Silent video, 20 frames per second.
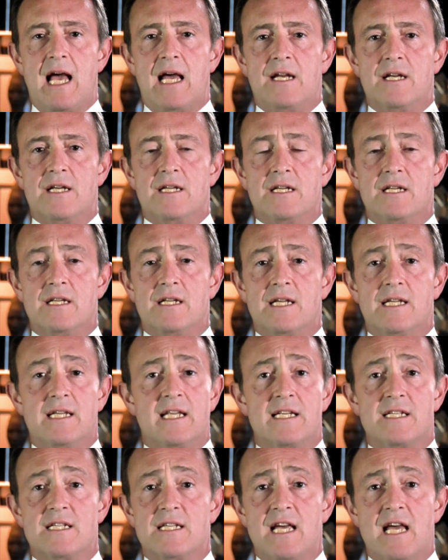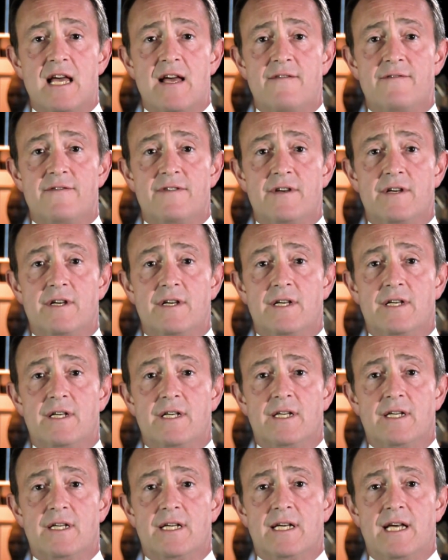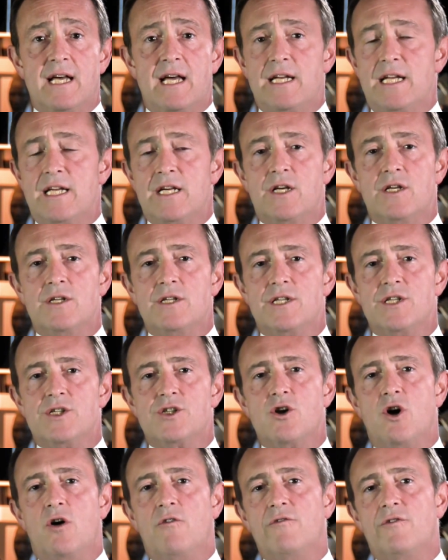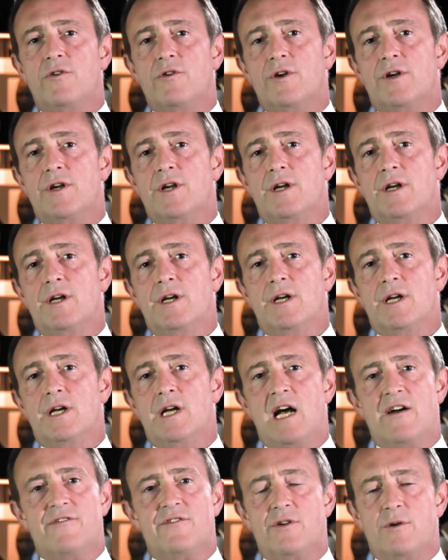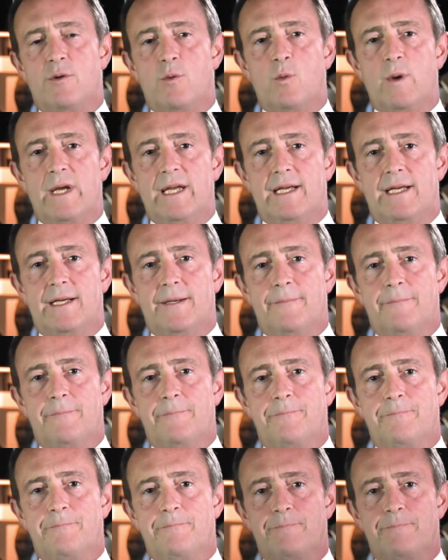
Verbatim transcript: and he doesn't have any discomfort after a week.